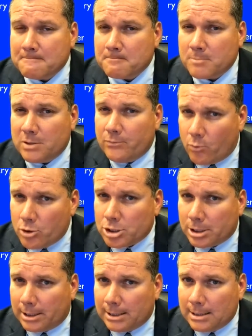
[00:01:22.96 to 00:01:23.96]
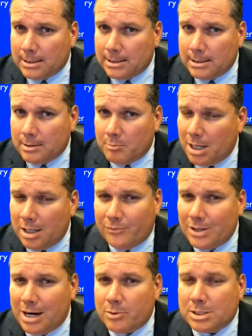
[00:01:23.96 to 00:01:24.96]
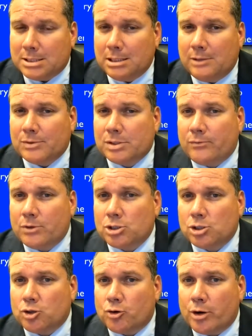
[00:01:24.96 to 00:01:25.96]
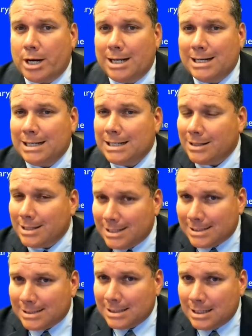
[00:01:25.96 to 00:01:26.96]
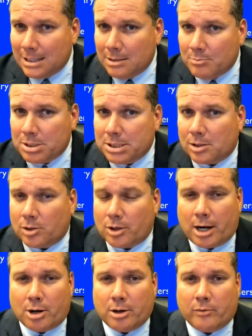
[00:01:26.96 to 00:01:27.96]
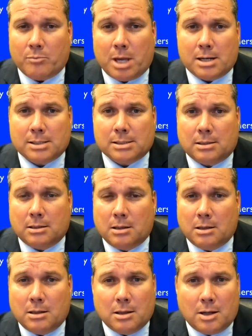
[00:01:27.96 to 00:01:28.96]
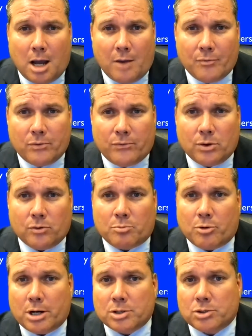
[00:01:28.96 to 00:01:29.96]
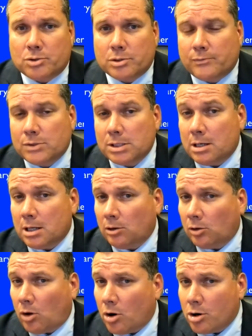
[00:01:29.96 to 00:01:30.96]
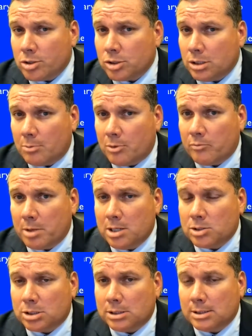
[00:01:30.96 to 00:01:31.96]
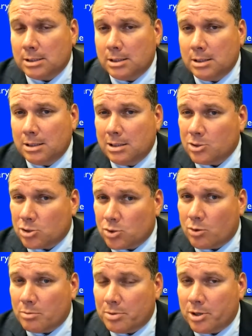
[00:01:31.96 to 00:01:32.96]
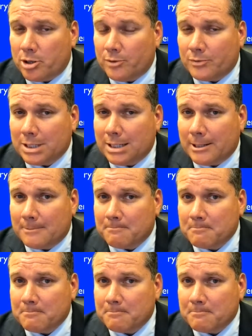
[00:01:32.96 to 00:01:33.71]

Unfortunately, many have not received sufficient training in this particular area of medicine and often feel the pressures of seeing a large number of patients in a short period of time.